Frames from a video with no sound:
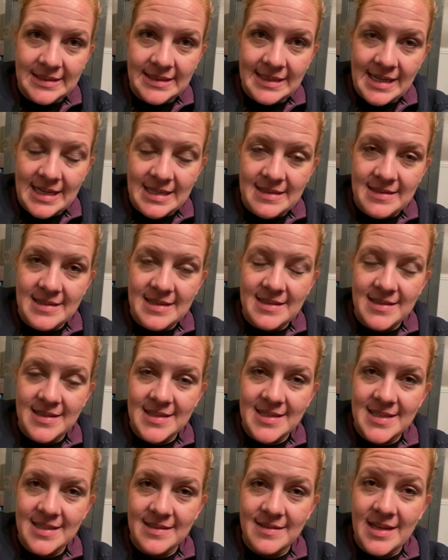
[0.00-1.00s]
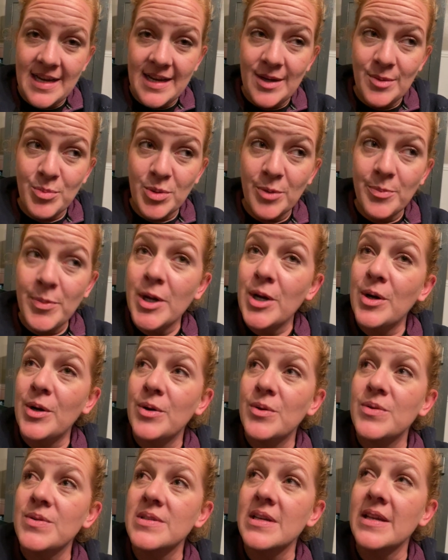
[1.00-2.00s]
has since
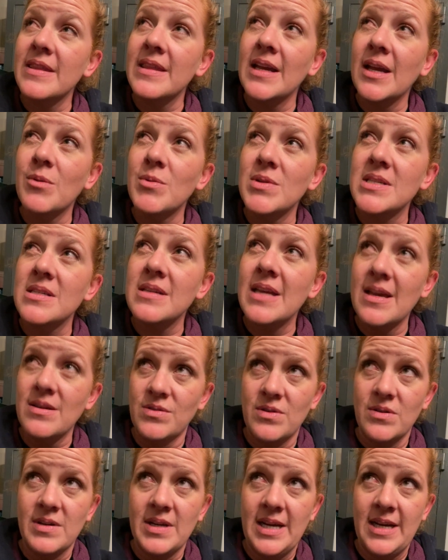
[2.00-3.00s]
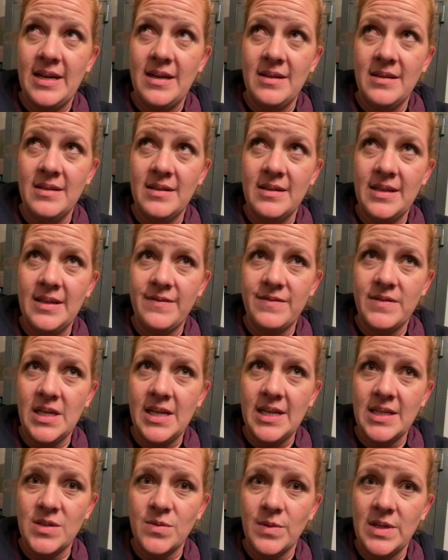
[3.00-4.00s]
proposed, I think it was yesterday, if
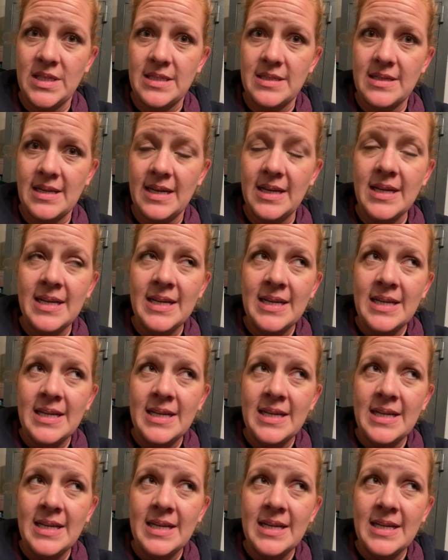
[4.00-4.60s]
today's Wednesday,